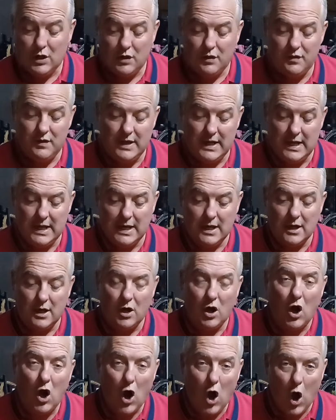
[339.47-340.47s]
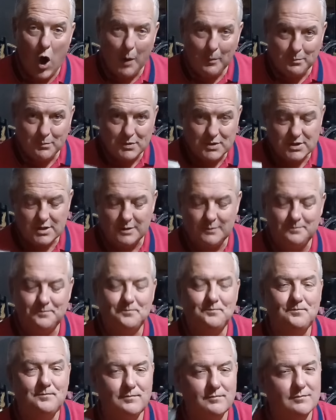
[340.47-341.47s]
the hops.
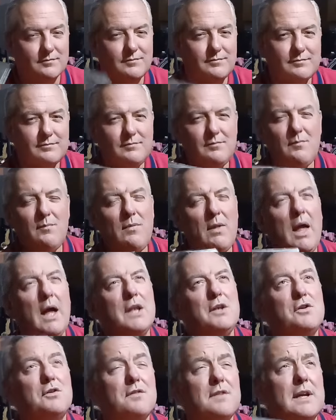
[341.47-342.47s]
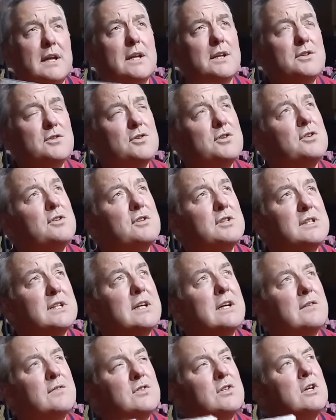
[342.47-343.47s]
And you're thinking to
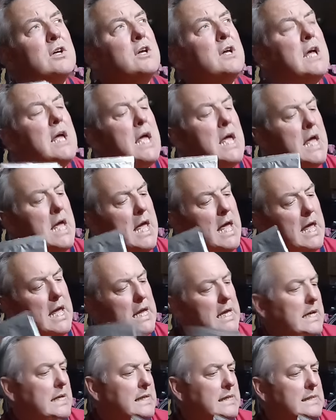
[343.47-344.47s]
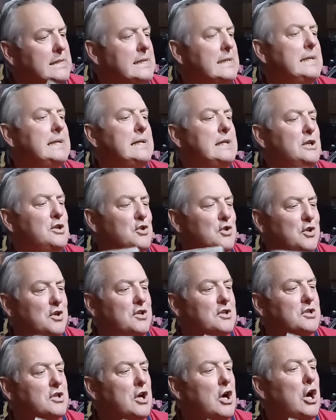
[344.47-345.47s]
yourselves, in a sealed
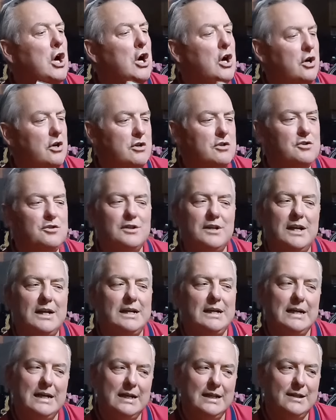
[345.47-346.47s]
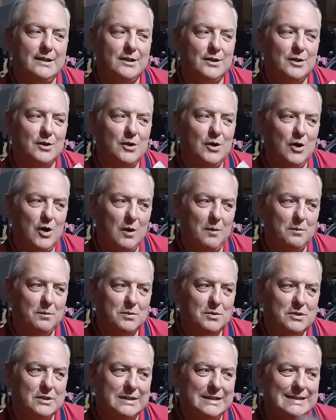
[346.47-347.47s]
unit, how do I add the
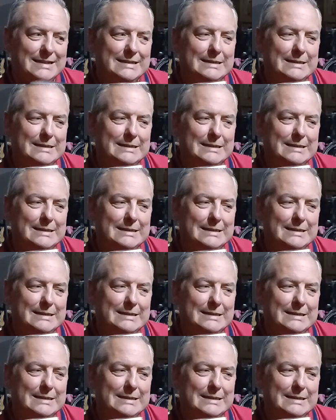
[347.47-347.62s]
hops?